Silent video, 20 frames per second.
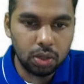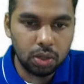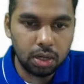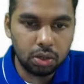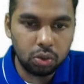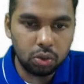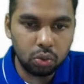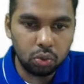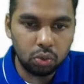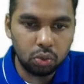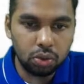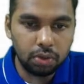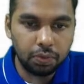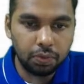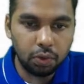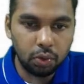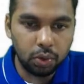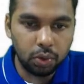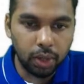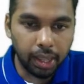can do the
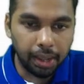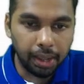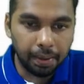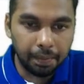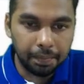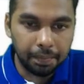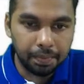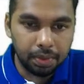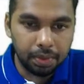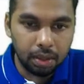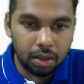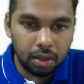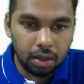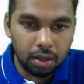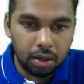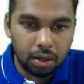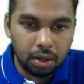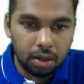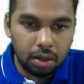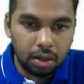following.
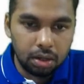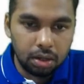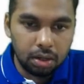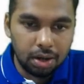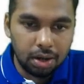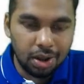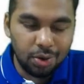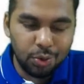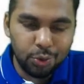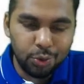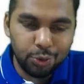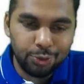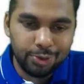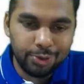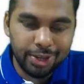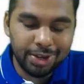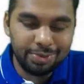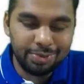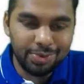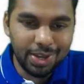Now
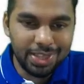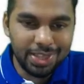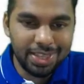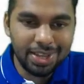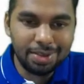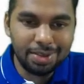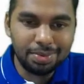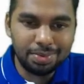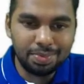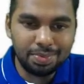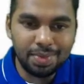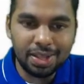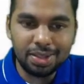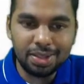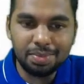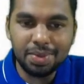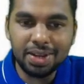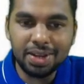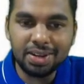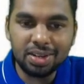in Vedic
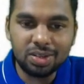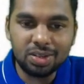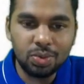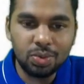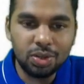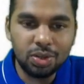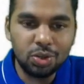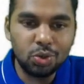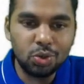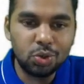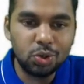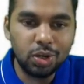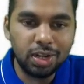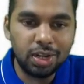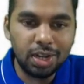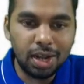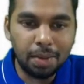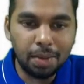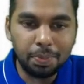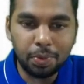mathematics, we
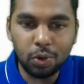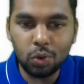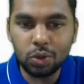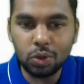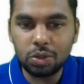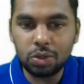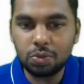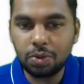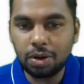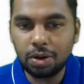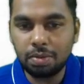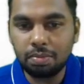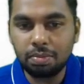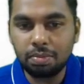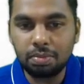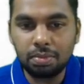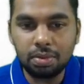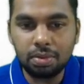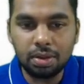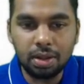usually approach
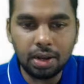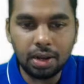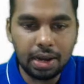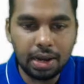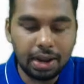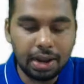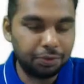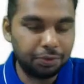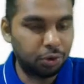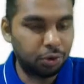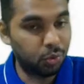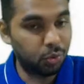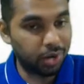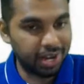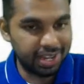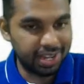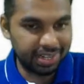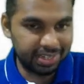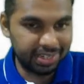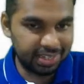from left to
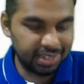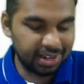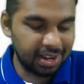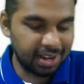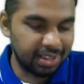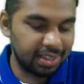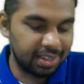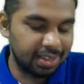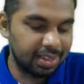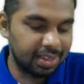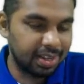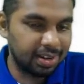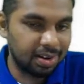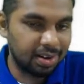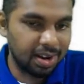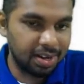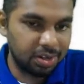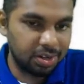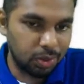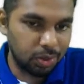right rather than
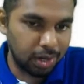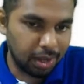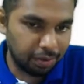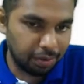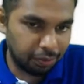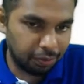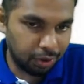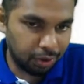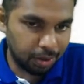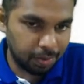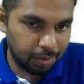right to left.